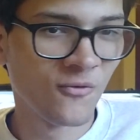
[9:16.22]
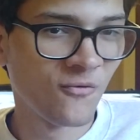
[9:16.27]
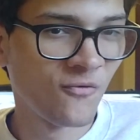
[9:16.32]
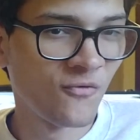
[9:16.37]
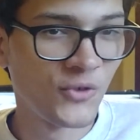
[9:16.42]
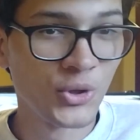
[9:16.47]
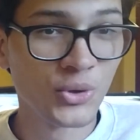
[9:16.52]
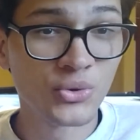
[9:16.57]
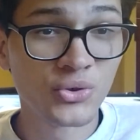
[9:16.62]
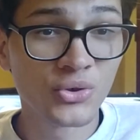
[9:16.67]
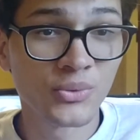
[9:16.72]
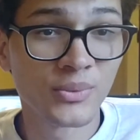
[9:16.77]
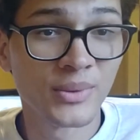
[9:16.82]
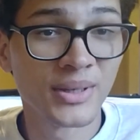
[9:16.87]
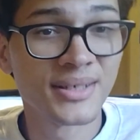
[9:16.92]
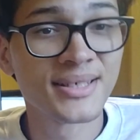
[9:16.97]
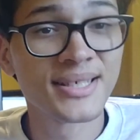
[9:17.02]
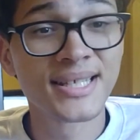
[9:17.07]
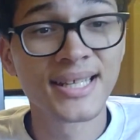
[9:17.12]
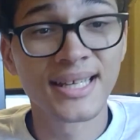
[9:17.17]

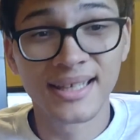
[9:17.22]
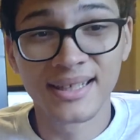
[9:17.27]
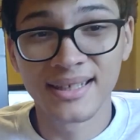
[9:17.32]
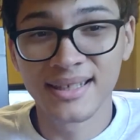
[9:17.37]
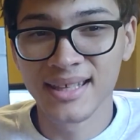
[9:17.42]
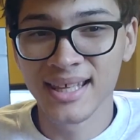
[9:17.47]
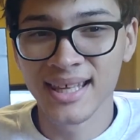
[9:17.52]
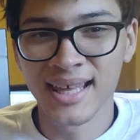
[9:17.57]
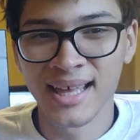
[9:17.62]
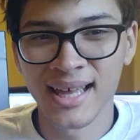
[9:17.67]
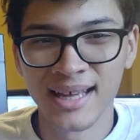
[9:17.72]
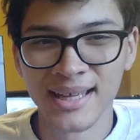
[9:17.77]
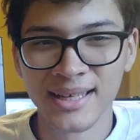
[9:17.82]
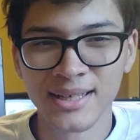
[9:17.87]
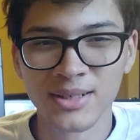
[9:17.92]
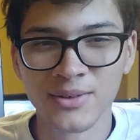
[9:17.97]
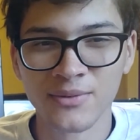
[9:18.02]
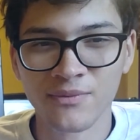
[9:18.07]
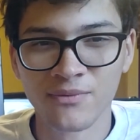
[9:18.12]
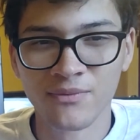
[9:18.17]
futuristic
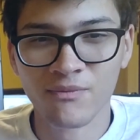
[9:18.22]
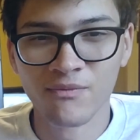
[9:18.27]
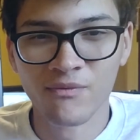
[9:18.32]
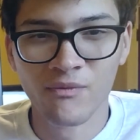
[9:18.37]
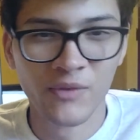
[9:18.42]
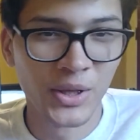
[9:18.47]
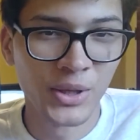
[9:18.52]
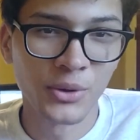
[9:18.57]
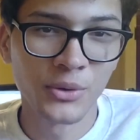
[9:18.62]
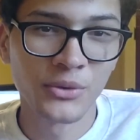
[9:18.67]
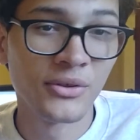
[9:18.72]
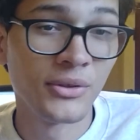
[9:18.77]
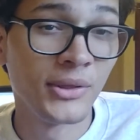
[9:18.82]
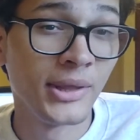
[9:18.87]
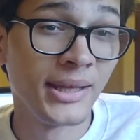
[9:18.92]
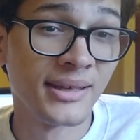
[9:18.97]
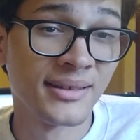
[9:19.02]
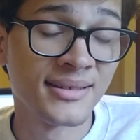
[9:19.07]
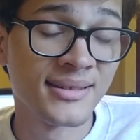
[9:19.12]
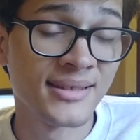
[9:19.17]
kind of feel to
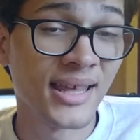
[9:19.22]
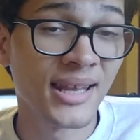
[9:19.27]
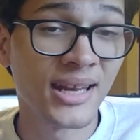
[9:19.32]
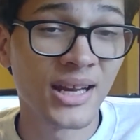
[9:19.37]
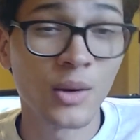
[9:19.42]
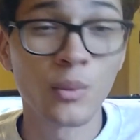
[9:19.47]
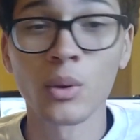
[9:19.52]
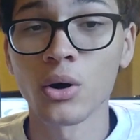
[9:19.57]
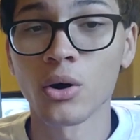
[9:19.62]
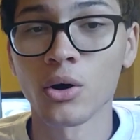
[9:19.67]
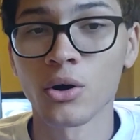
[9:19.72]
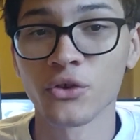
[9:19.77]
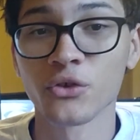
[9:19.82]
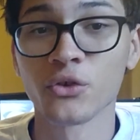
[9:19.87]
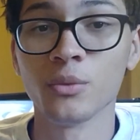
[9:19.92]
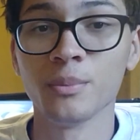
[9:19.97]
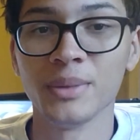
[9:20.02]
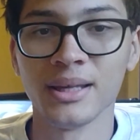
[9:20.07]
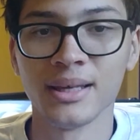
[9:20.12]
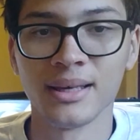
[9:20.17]
the aesthetic while
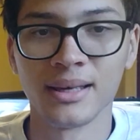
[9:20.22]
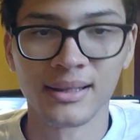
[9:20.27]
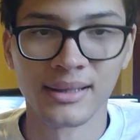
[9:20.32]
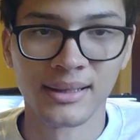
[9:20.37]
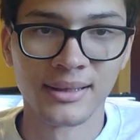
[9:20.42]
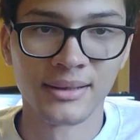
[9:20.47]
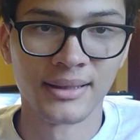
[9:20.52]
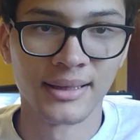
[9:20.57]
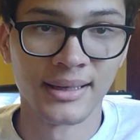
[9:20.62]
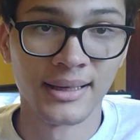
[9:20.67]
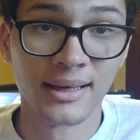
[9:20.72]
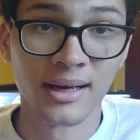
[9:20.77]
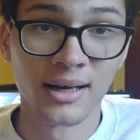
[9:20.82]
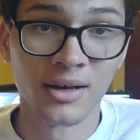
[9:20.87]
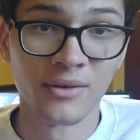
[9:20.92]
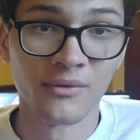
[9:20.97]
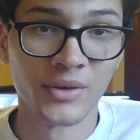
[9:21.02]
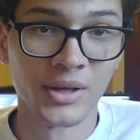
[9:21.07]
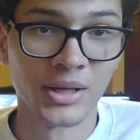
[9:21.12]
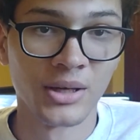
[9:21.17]
also being clearly
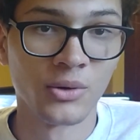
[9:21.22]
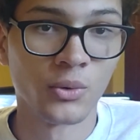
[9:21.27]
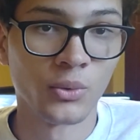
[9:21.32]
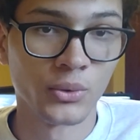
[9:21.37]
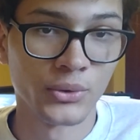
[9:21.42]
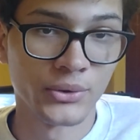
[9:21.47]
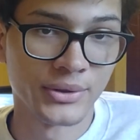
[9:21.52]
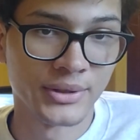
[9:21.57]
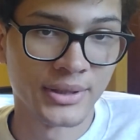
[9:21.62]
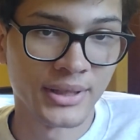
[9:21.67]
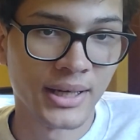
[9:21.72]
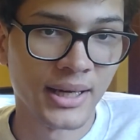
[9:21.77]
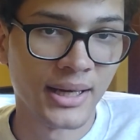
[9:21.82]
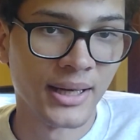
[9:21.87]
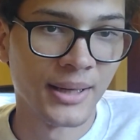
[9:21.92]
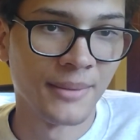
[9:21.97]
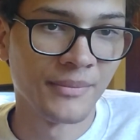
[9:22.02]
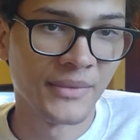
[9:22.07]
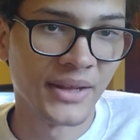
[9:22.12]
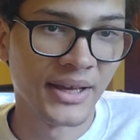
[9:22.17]
of an older
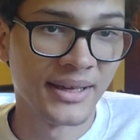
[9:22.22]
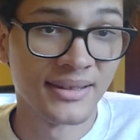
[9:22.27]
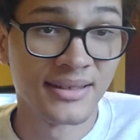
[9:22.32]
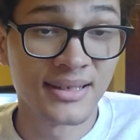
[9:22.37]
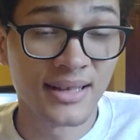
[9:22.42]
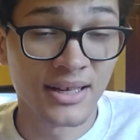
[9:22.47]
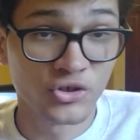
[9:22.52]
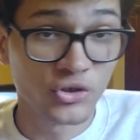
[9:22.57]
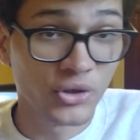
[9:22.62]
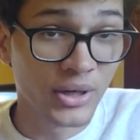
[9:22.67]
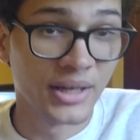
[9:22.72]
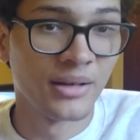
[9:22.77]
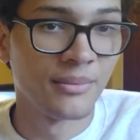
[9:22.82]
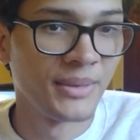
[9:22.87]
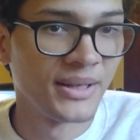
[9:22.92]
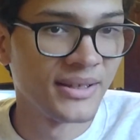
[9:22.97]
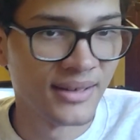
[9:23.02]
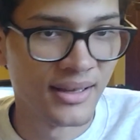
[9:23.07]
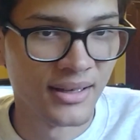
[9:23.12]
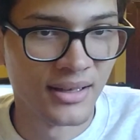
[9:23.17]
time. Like, it's not trying to
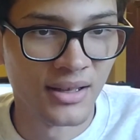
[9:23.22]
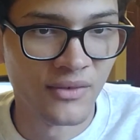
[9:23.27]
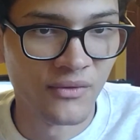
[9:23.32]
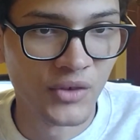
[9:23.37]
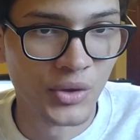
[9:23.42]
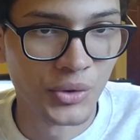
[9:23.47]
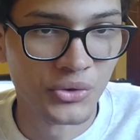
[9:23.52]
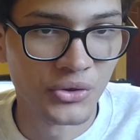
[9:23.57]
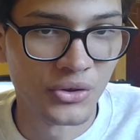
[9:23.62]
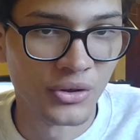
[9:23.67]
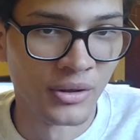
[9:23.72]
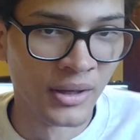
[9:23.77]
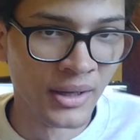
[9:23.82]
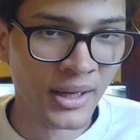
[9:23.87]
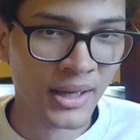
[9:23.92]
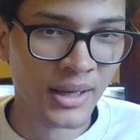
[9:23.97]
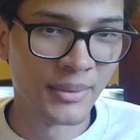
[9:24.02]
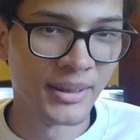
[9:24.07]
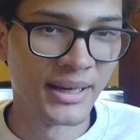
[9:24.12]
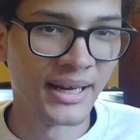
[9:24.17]
be set in the future,
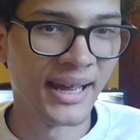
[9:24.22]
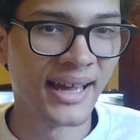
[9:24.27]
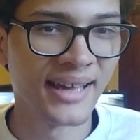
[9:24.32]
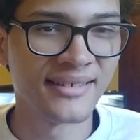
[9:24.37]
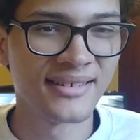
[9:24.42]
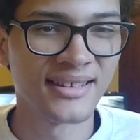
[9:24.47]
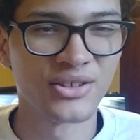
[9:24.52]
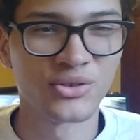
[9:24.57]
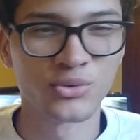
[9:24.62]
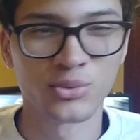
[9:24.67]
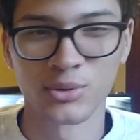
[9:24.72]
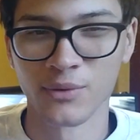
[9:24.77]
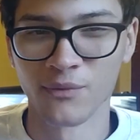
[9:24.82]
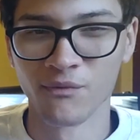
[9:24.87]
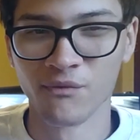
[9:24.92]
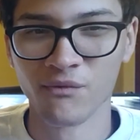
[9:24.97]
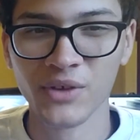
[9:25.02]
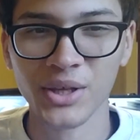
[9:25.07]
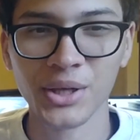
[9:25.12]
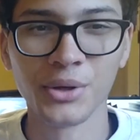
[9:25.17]
but it has that sort of
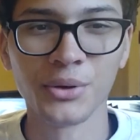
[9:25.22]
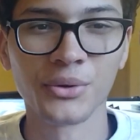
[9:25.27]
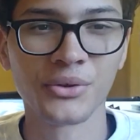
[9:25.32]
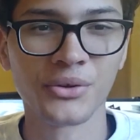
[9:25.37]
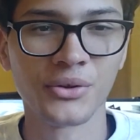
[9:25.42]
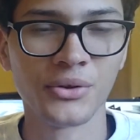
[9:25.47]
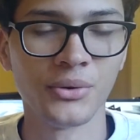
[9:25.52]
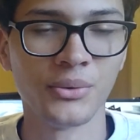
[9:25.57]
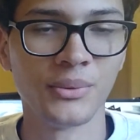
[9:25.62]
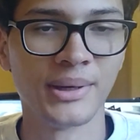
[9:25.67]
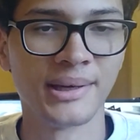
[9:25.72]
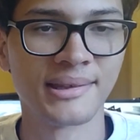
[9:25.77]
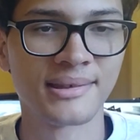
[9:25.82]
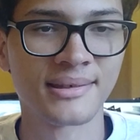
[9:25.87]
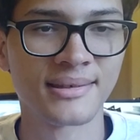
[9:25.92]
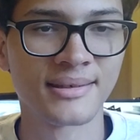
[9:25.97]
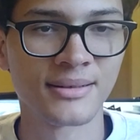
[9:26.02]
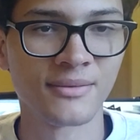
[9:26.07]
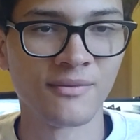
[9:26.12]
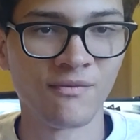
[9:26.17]
feel to
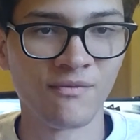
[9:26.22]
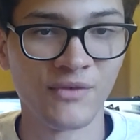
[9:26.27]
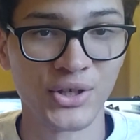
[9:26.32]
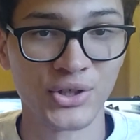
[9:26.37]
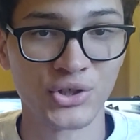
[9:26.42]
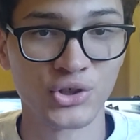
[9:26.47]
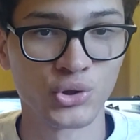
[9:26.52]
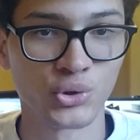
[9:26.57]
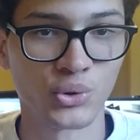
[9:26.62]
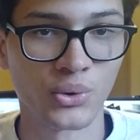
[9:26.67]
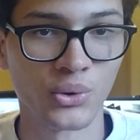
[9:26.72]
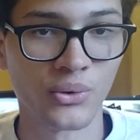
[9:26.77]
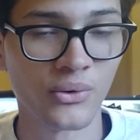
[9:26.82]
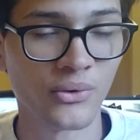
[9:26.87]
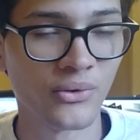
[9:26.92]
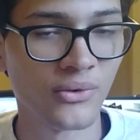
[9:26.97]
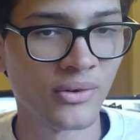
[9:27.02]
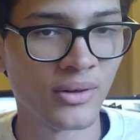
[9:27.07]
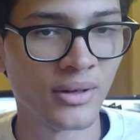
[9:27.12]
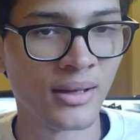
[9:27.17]
its
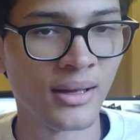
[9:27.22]
visuals.